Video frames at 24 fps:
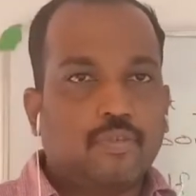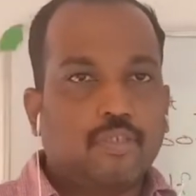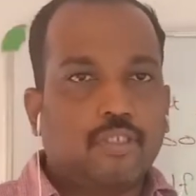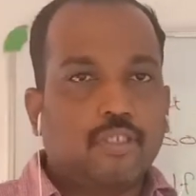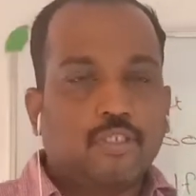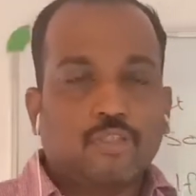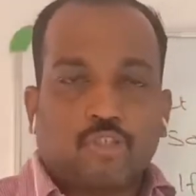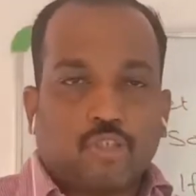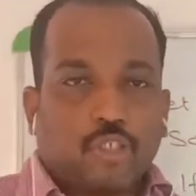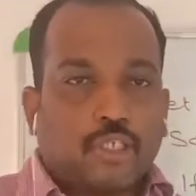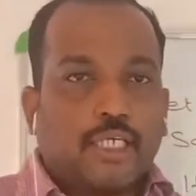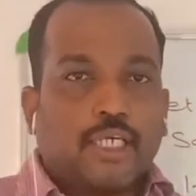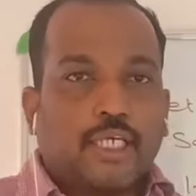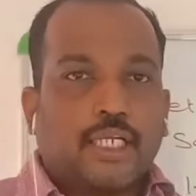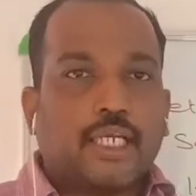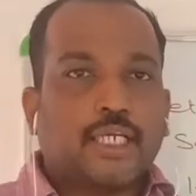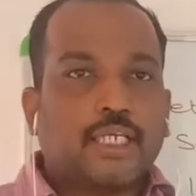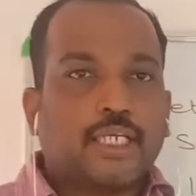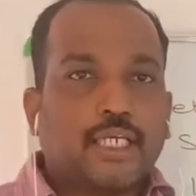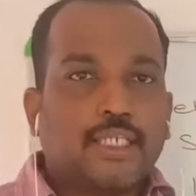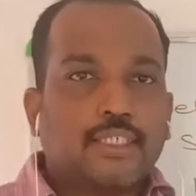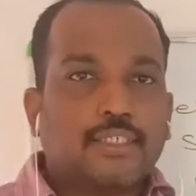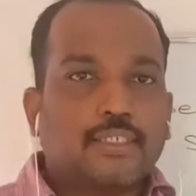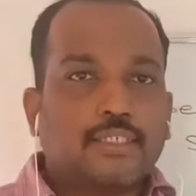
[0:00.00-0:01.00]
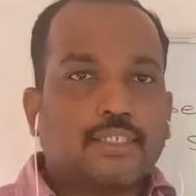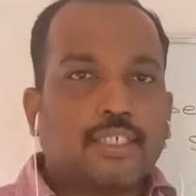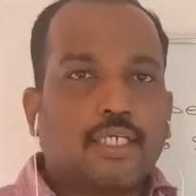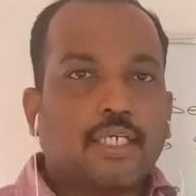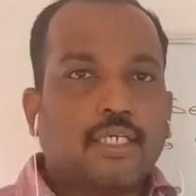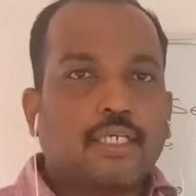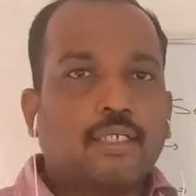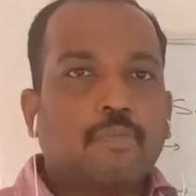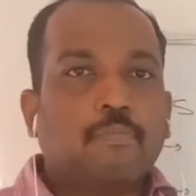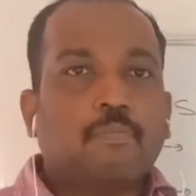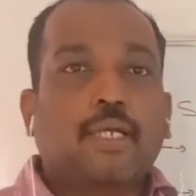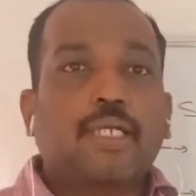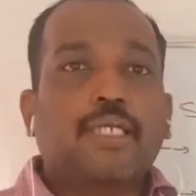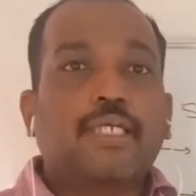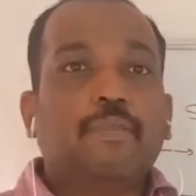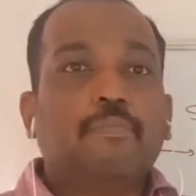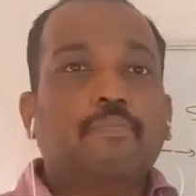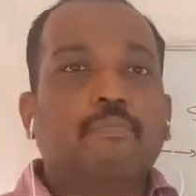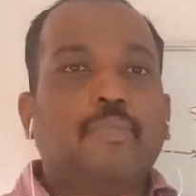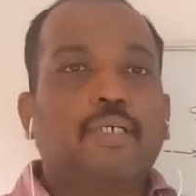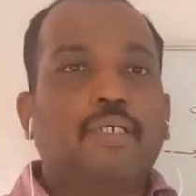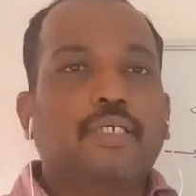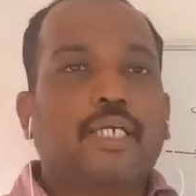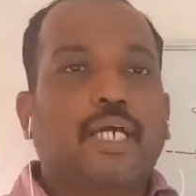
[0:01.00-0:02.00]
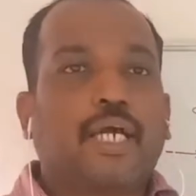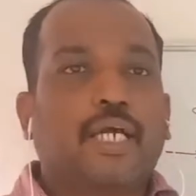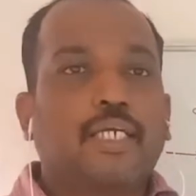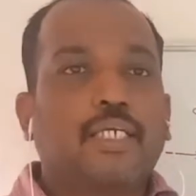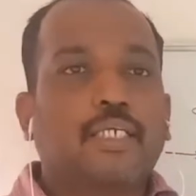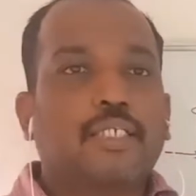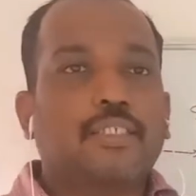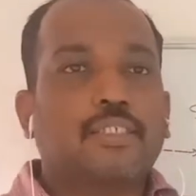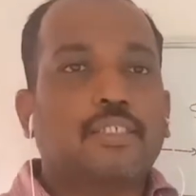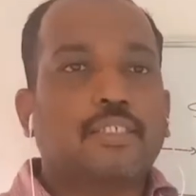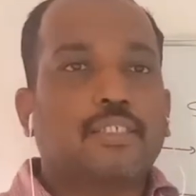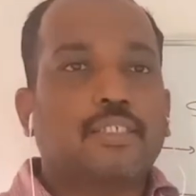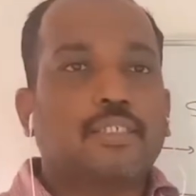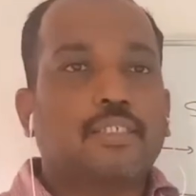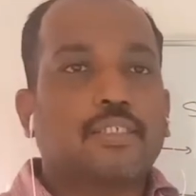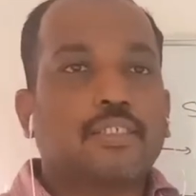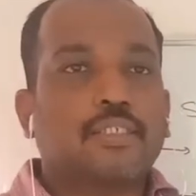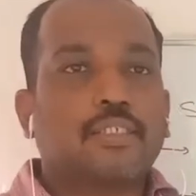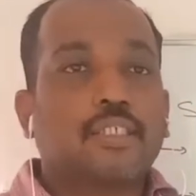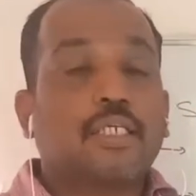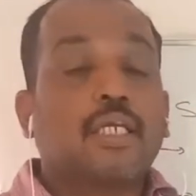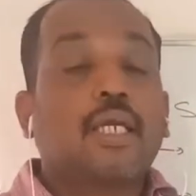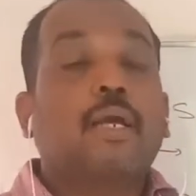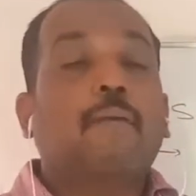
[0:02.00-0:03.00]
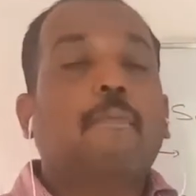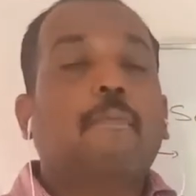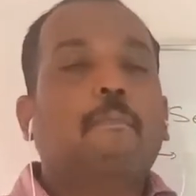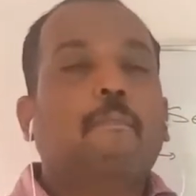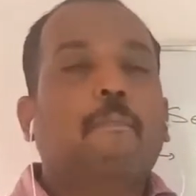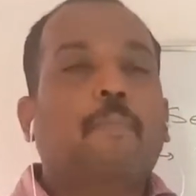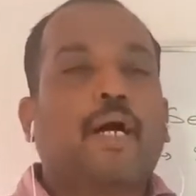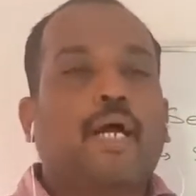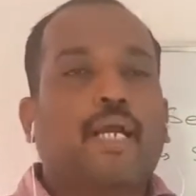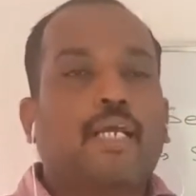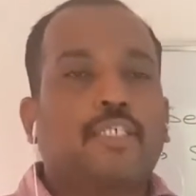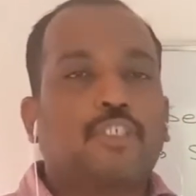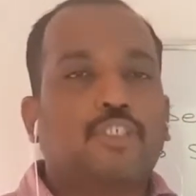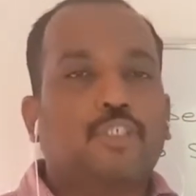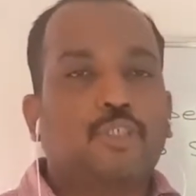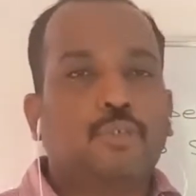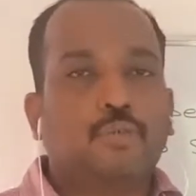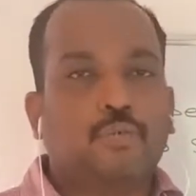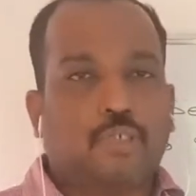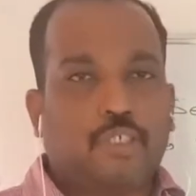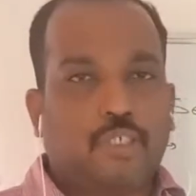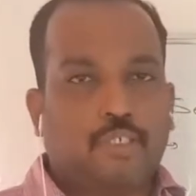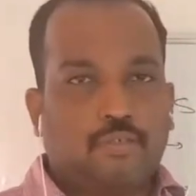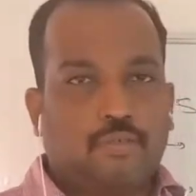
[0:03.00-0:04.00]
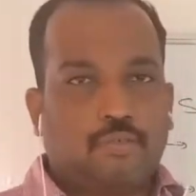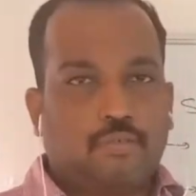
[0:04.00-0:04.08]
So here I can say my die is biased one.